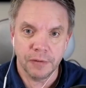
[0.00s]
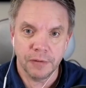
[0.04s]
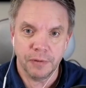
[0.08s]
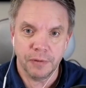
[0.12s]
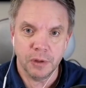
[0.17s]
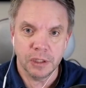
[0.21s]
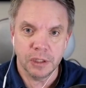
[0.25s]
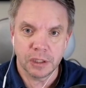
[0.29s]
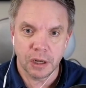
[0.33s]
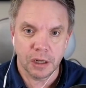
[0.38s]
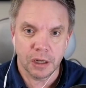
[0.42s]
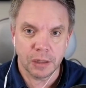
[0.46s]
if you
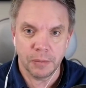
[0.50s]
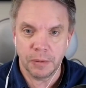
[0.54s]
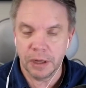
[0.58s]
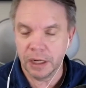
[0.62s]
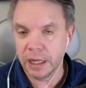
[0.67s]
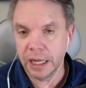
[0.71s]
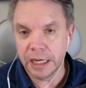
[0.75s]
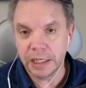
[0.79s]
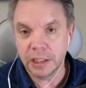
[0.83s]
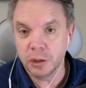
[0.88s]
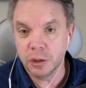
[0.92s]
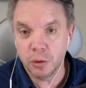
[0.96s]
can talk about,
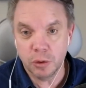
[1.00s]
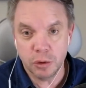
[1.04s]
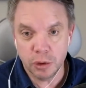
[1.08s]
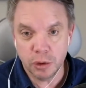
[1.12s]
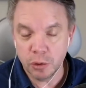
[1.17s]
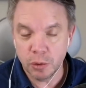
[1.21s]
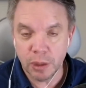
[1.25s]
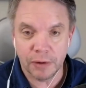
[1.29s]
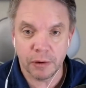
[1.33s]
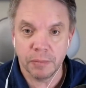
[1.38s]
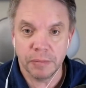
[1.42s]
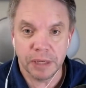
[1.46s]
like, do
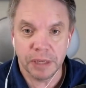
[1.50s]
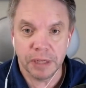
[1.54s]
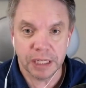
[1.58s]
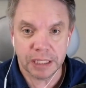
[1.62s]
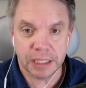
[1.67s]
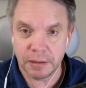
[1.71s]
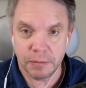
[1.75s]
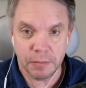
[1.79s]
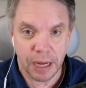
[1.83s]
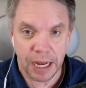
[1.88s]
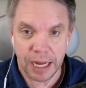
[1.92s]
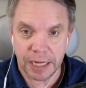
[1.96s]
you ever mix
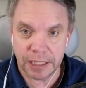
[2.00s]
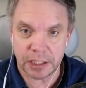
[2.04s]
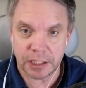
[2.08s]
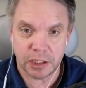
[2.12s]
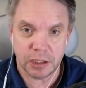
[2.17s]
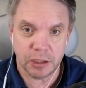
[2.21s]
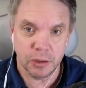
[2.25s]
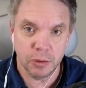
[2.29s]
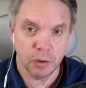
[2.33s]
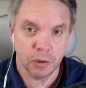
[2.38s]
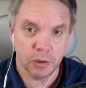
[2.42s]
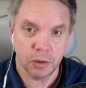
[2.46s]
and match
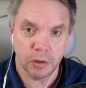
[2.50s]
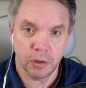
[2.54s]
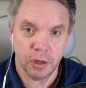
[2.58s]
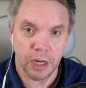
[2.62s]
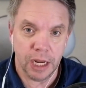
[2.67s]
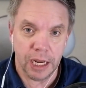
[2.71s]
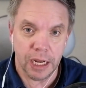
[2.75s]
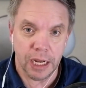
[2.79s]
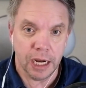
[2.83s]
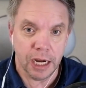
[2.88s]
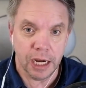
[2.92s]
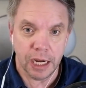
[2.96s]
your
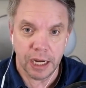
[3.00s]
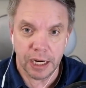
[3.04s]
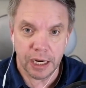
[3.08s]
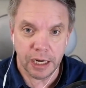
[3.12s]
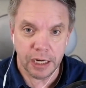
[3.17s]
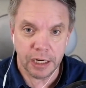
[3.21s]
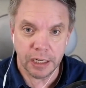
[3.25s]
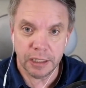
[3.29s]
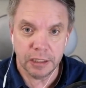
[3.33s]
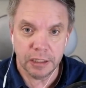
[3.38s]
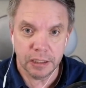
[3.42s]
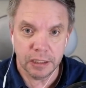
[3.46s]

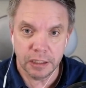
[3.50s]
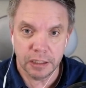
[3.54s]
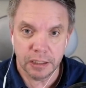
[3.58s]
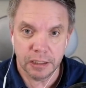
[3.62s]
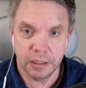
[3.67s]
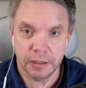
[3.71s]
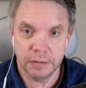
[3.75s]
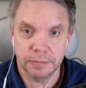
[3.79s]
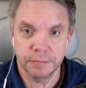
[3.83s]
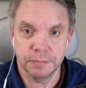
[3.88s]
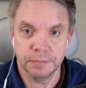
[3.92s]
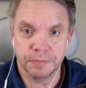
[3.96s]
AI
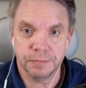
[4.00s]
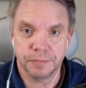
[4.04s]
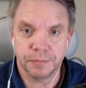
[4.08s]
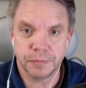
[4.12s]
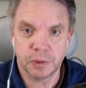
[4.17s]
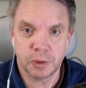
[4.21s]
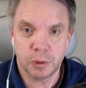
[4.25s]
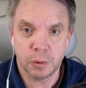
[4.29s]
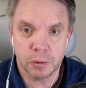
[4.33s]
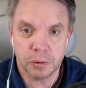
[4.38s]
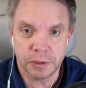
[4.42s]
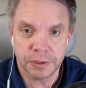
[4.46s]

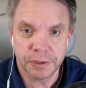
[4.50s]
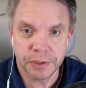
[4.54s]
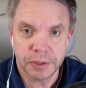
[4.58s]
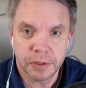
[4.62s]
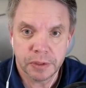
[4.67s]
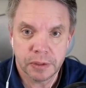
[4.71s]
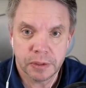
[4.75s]
tools?